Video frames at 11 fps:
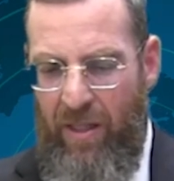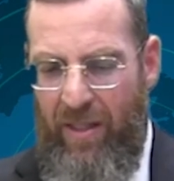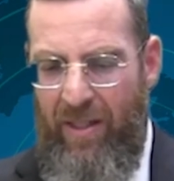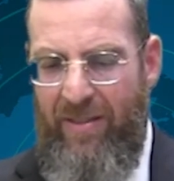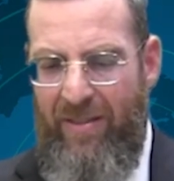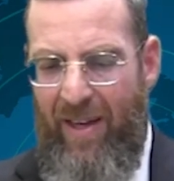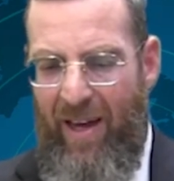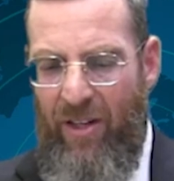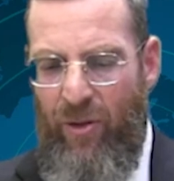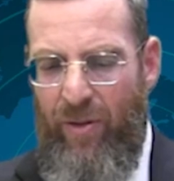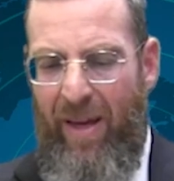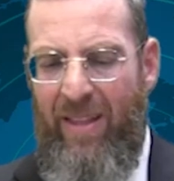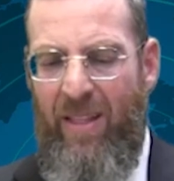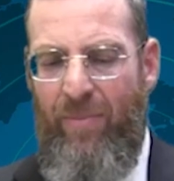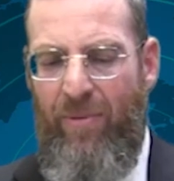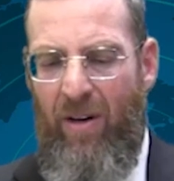He said you would make
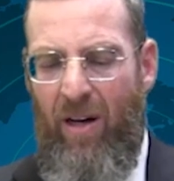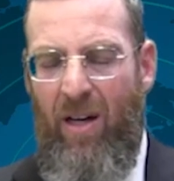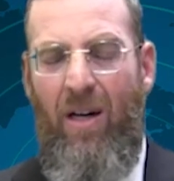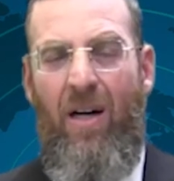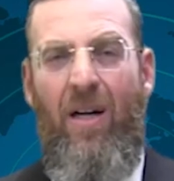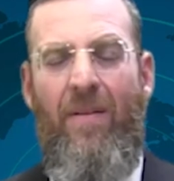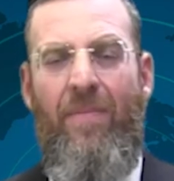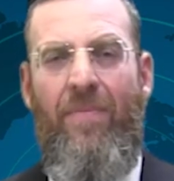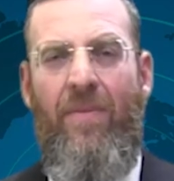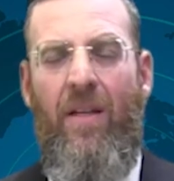the bracha